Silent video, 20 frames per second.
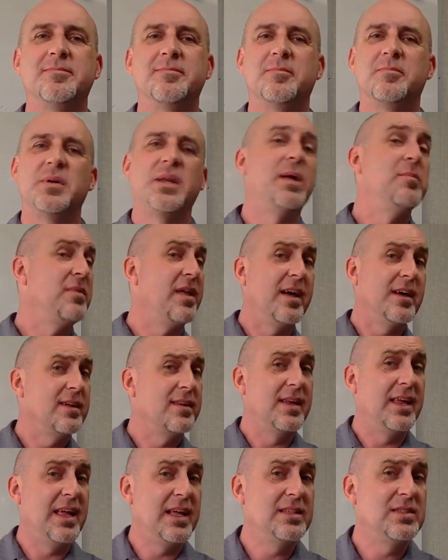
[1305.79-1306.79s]
But I'm not
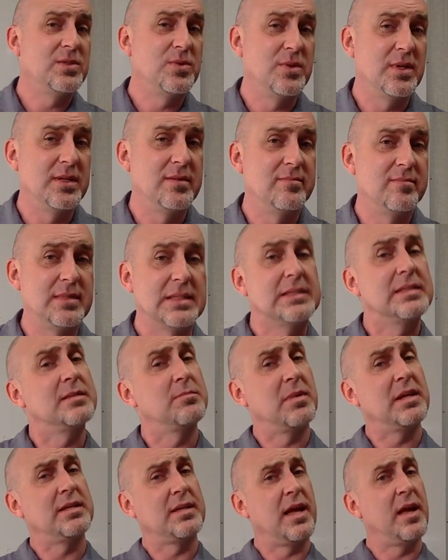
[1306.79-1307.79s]
gonna answer it. This is
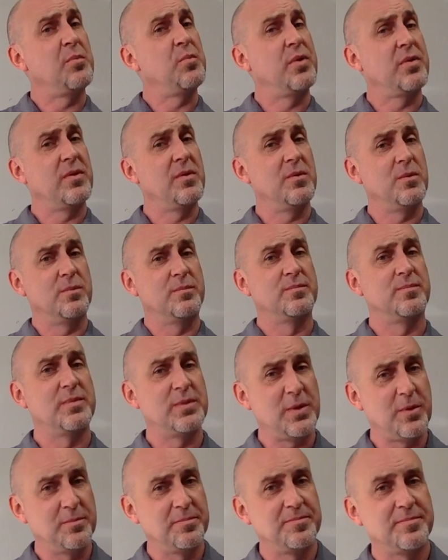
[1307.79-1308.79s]
my time with you.
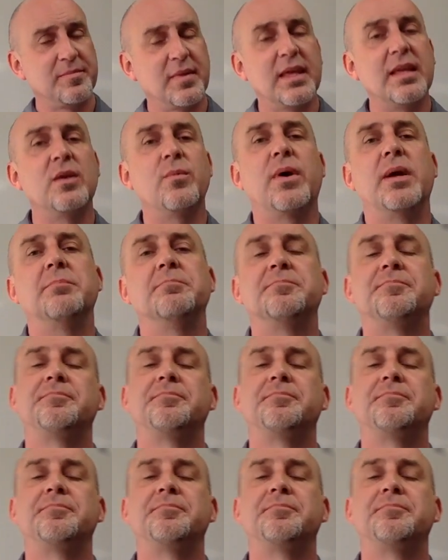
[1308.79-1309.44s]
So anyway,